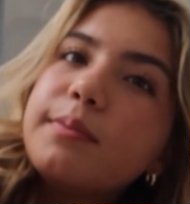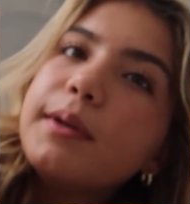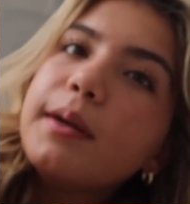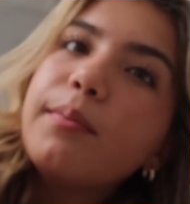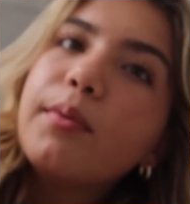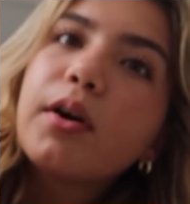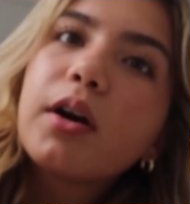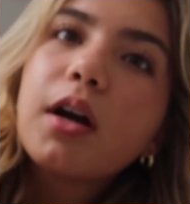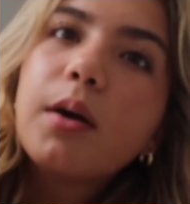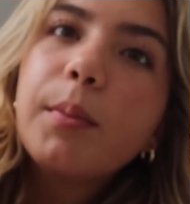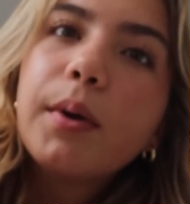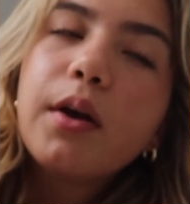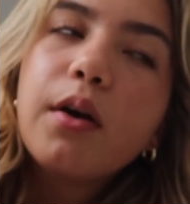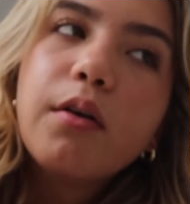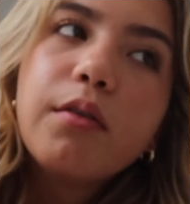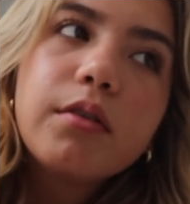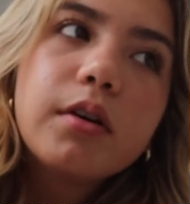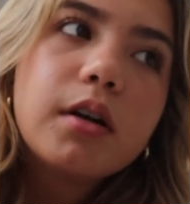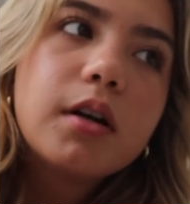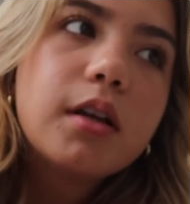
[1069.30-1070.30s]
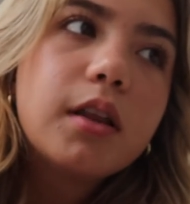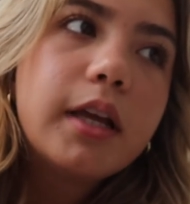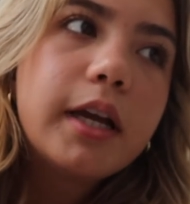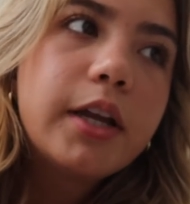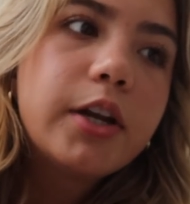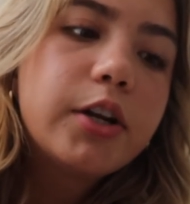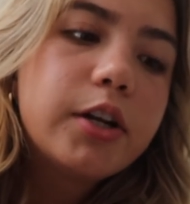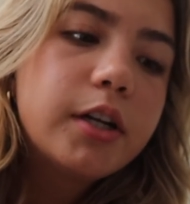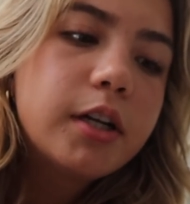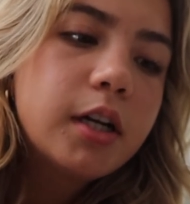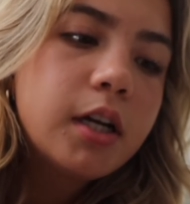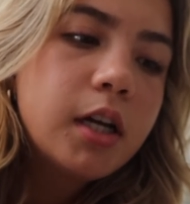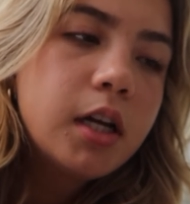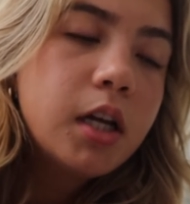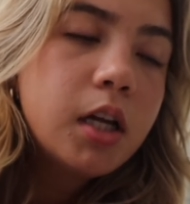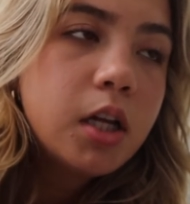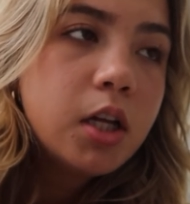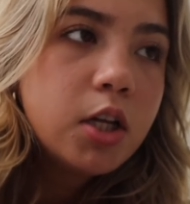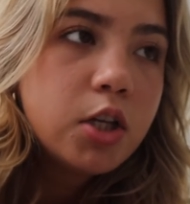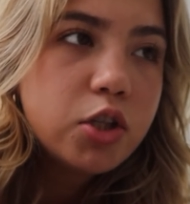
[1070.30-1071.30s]
people are coming over later.
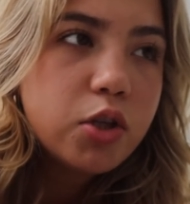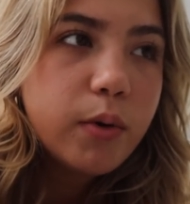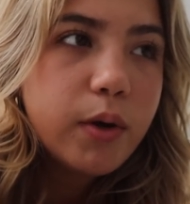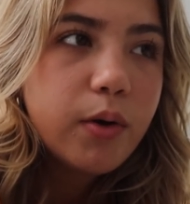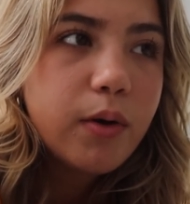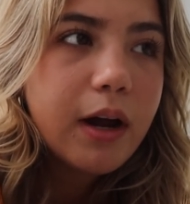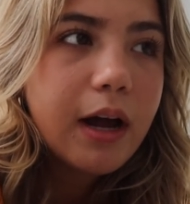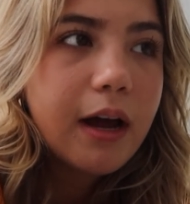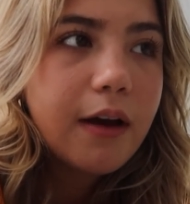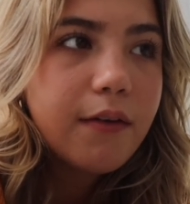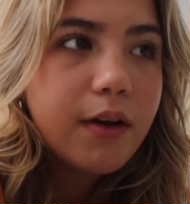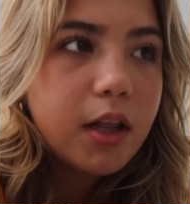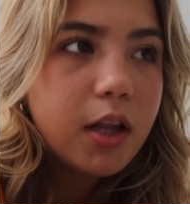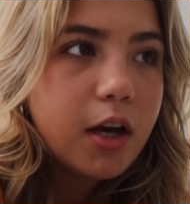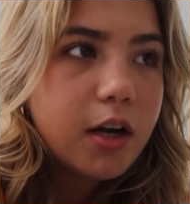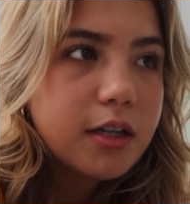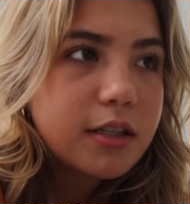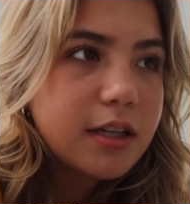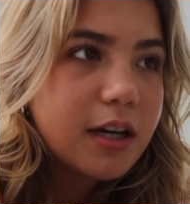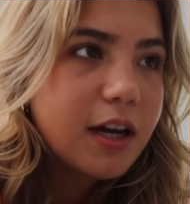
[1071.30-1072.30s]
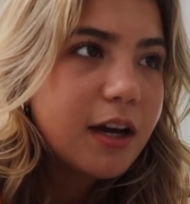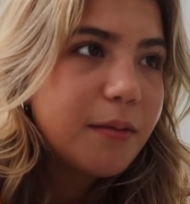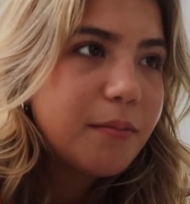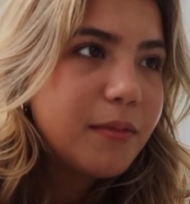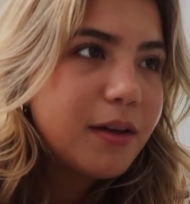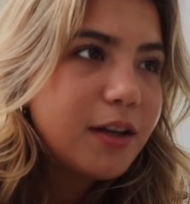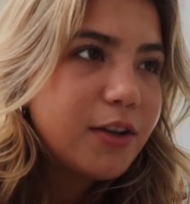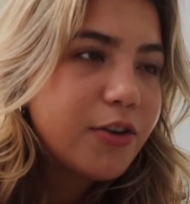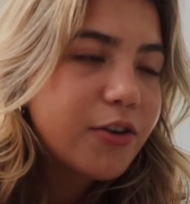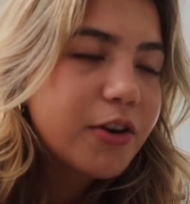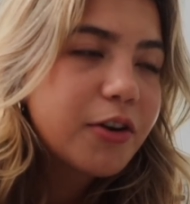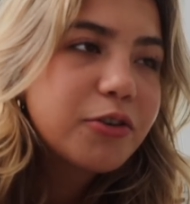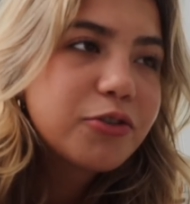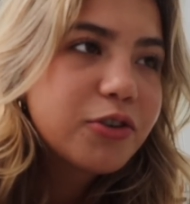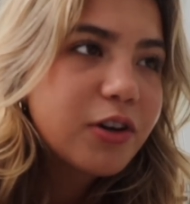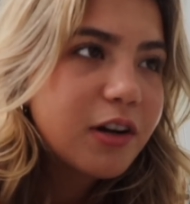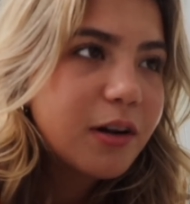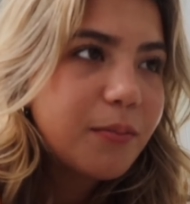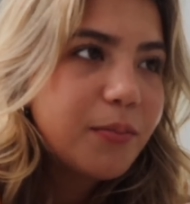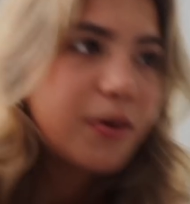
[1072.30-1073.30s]
So we don't have a lot of time. Uriel's trying